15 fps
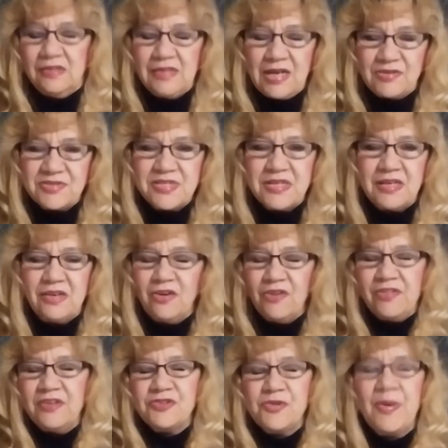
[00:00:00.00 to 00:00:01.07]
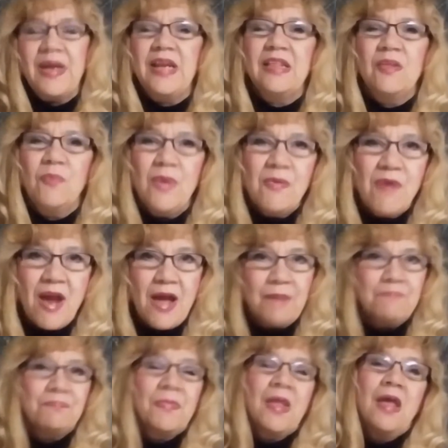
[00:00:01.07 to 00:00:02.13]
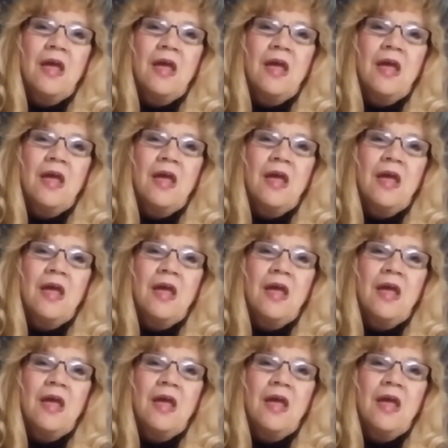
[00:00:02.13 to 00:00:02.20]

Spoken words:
counseling or the training that we were at.